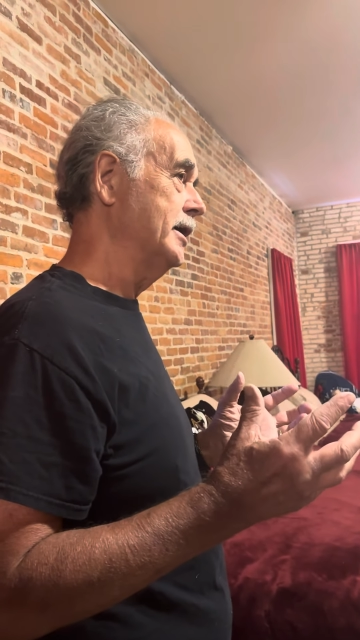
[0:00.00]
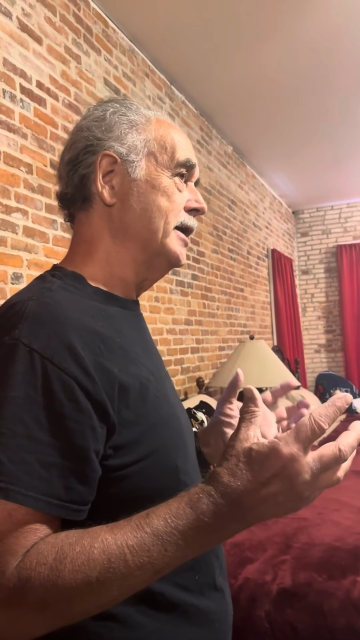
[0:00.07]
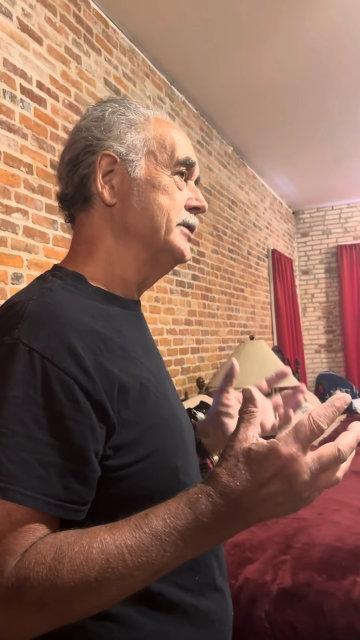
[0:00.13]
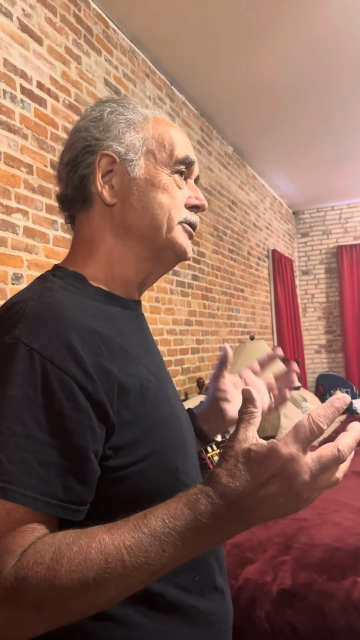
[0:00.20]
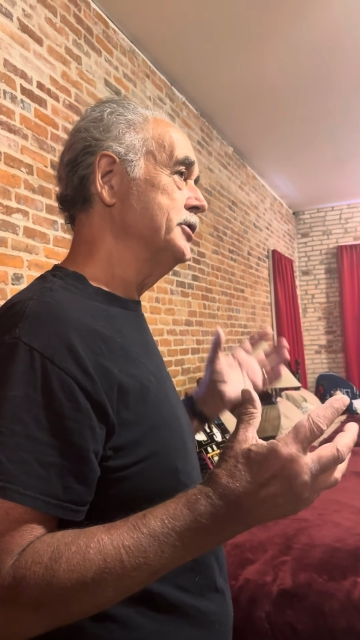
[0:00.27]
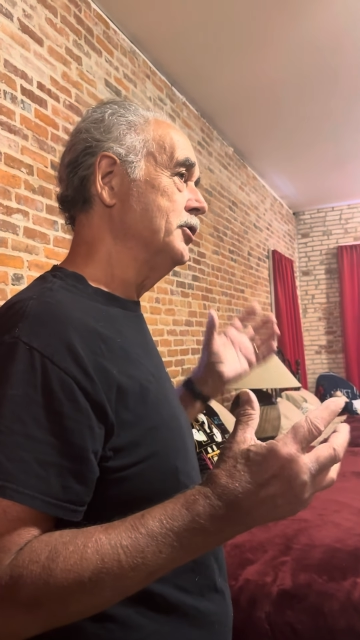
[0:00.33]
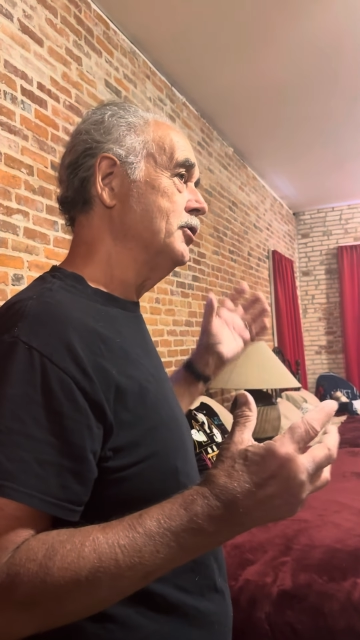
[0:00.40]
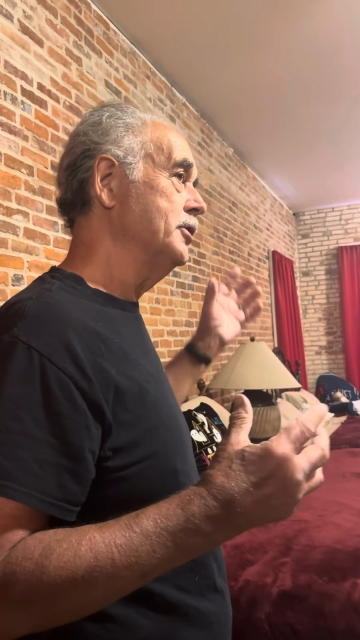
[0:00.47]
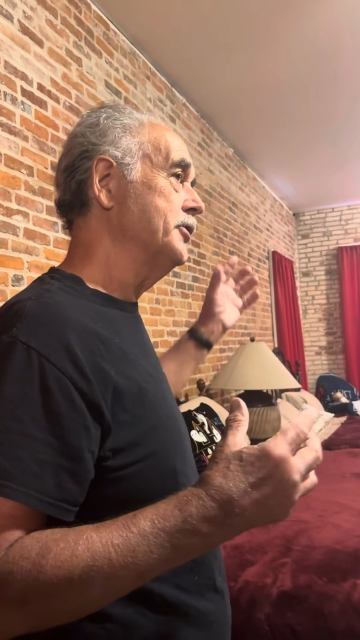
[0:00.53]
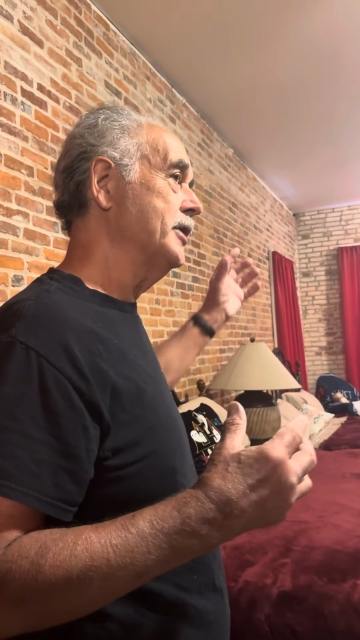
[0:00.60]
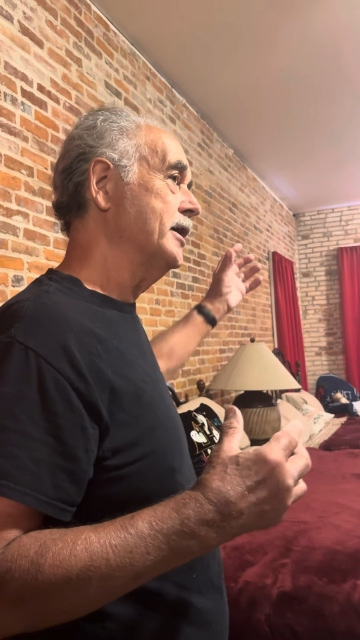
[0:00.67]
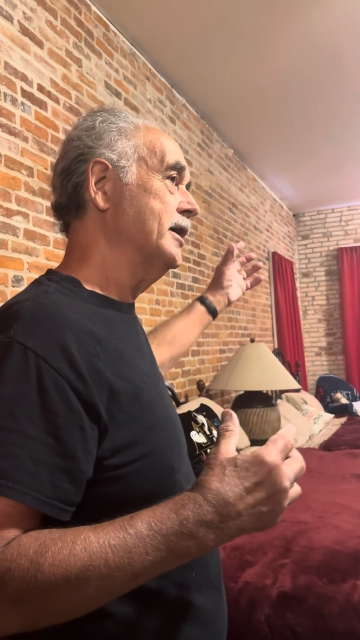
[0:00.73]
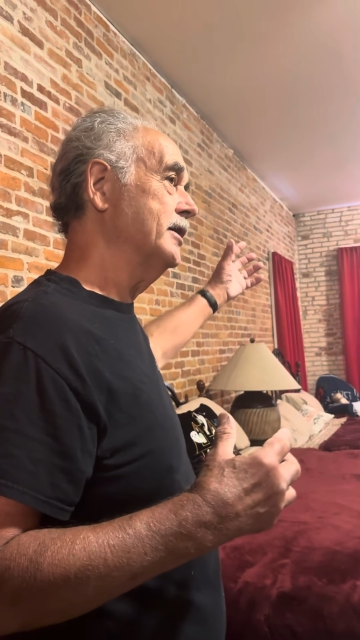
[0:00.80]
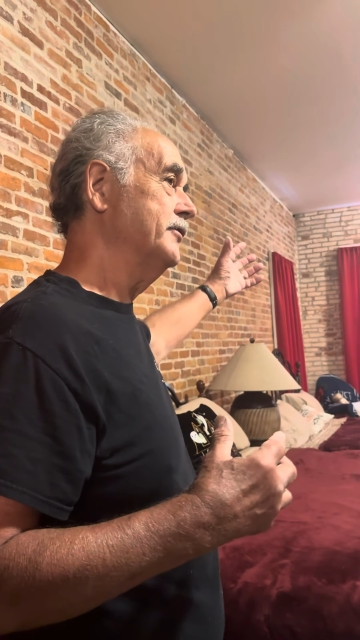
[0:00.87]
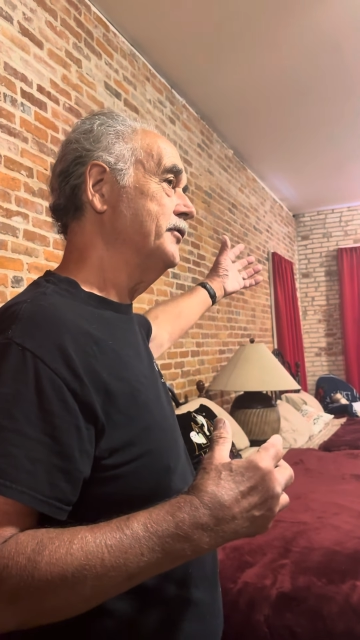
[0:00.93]
That's the only
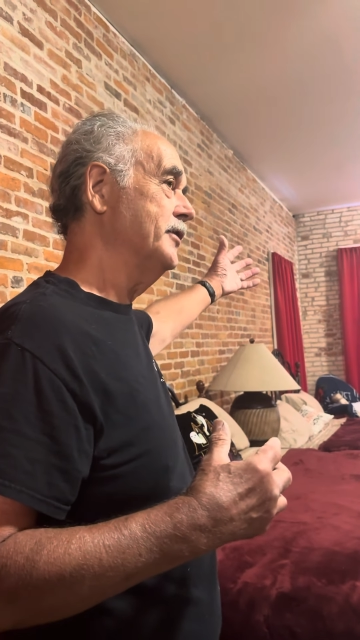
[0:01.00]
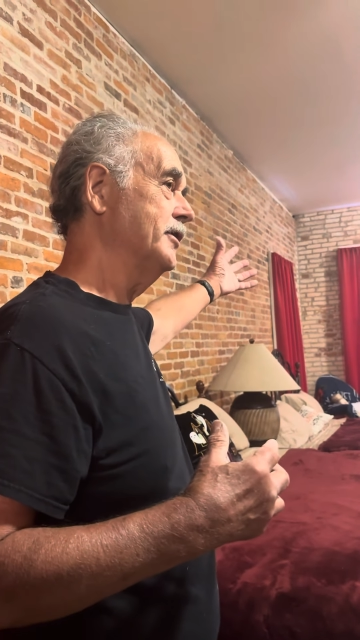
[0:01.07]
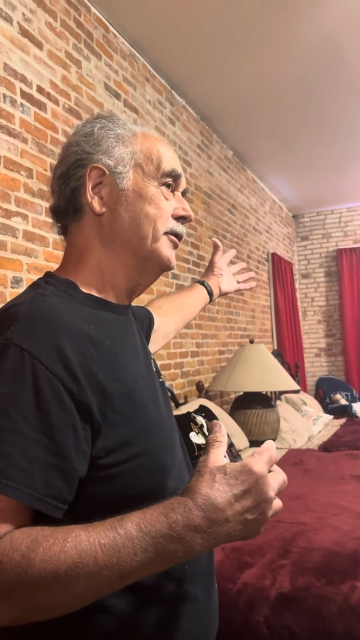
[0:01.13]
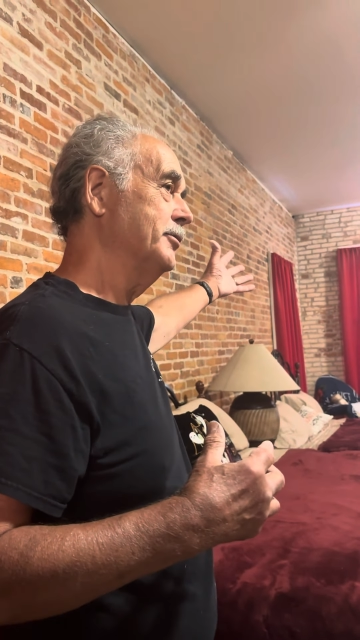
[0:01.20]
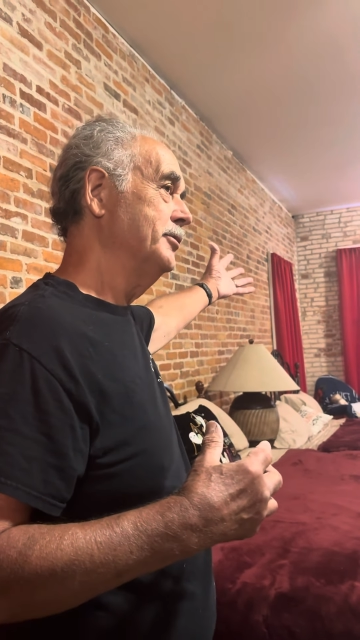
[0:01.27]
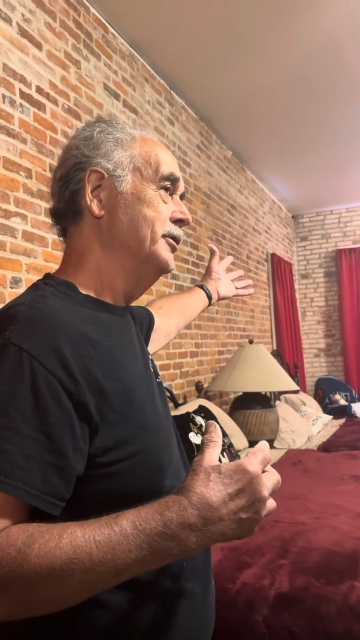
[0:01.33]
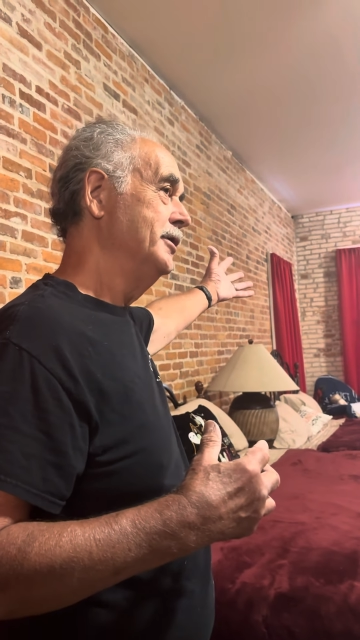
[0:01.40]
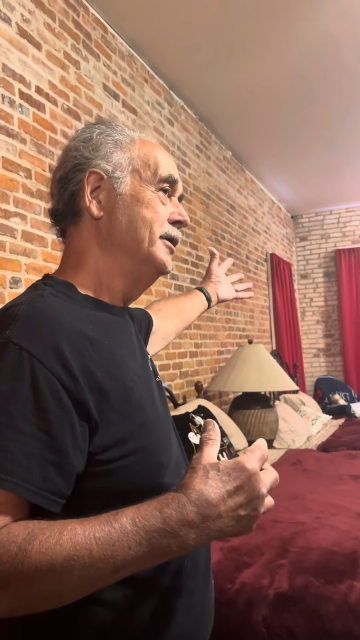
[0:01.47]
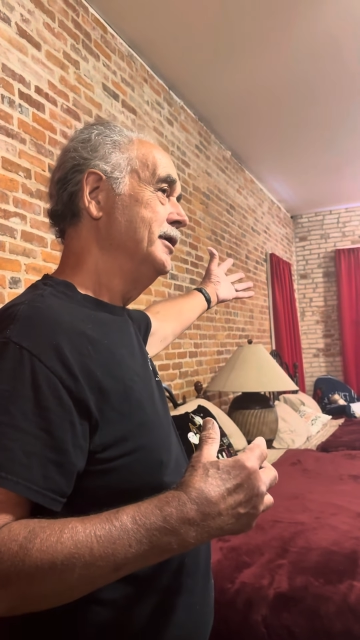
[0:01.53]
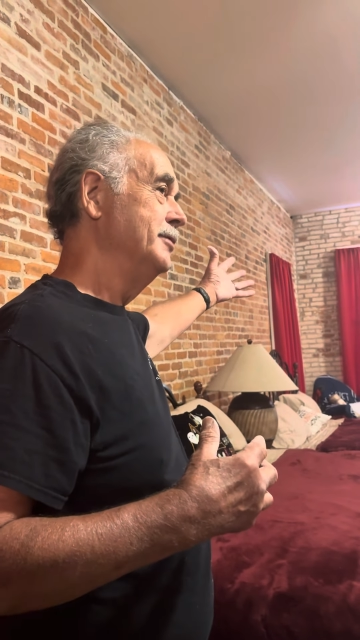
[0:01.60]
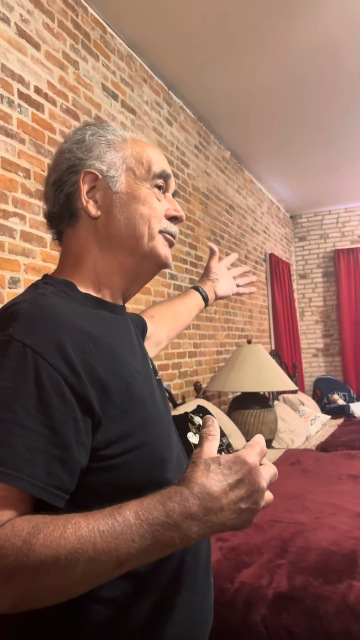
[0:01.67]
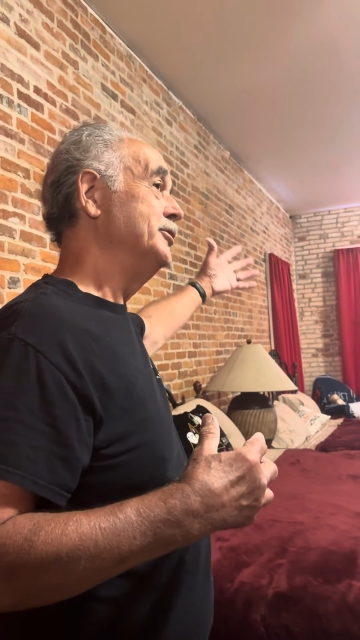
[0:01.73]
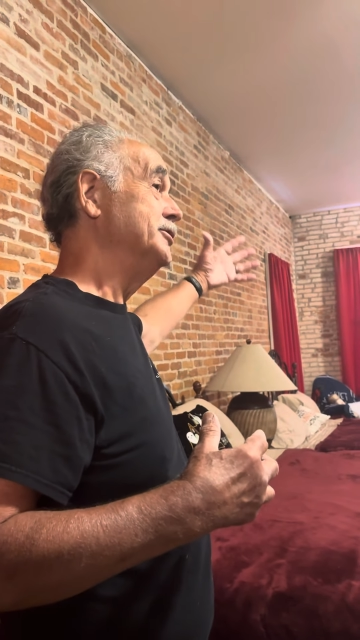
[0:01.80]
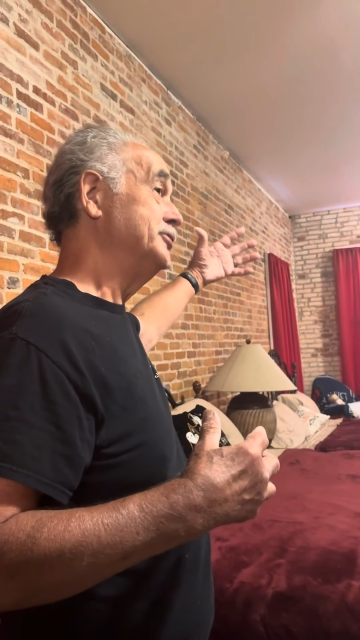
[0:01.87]
thing I can figure was